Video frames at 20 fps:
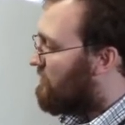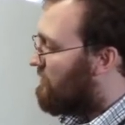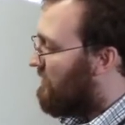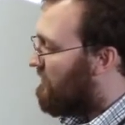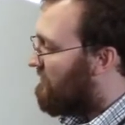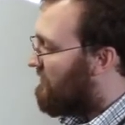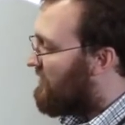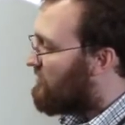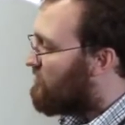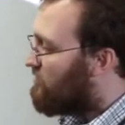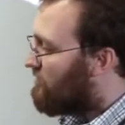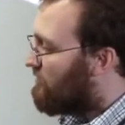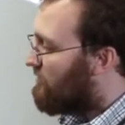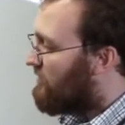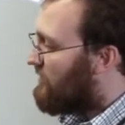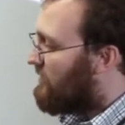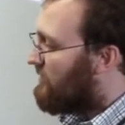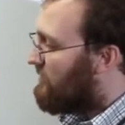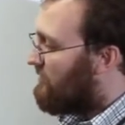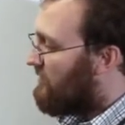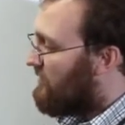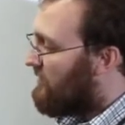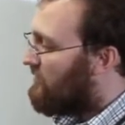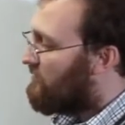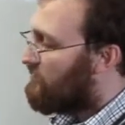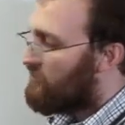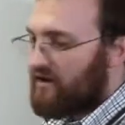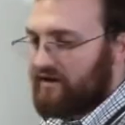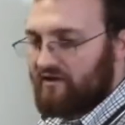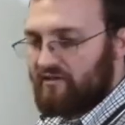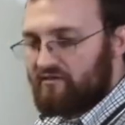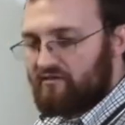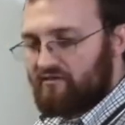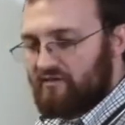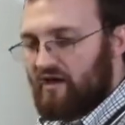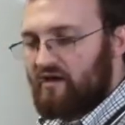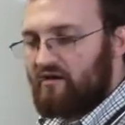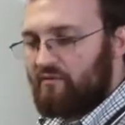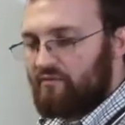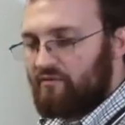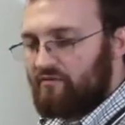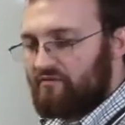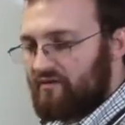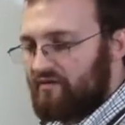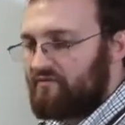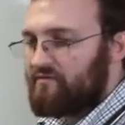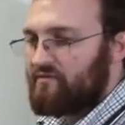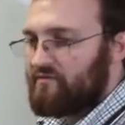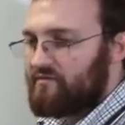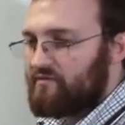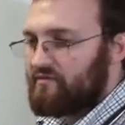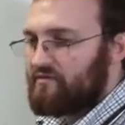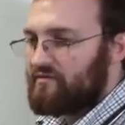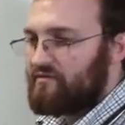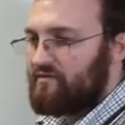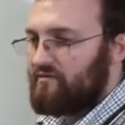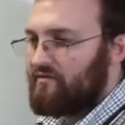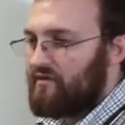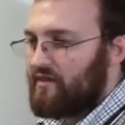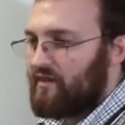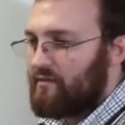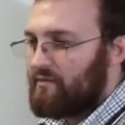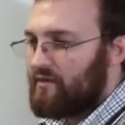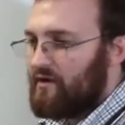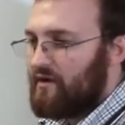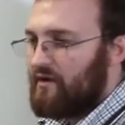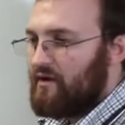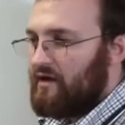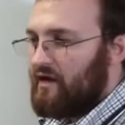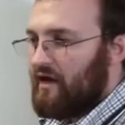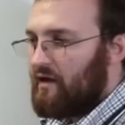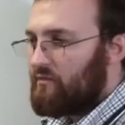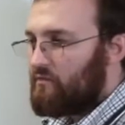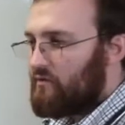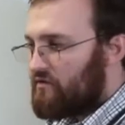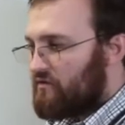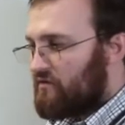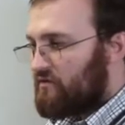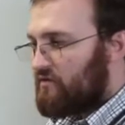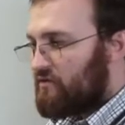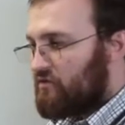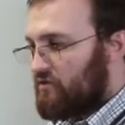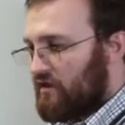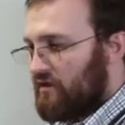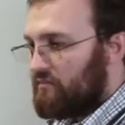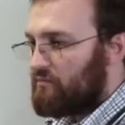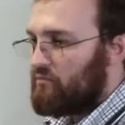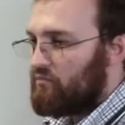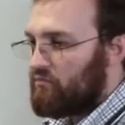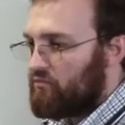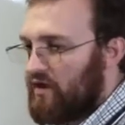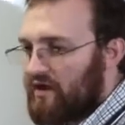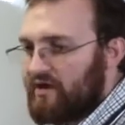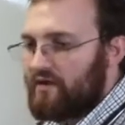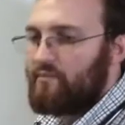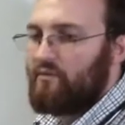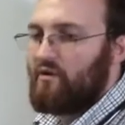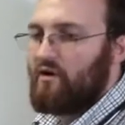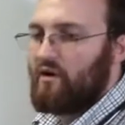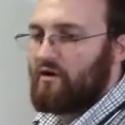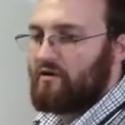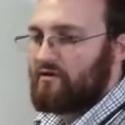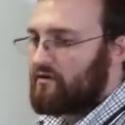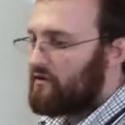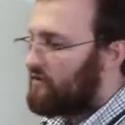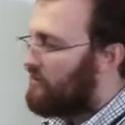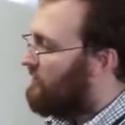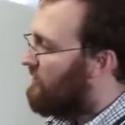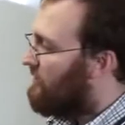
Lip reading: eventually irreconcilable differences develop and we see the chain break apart.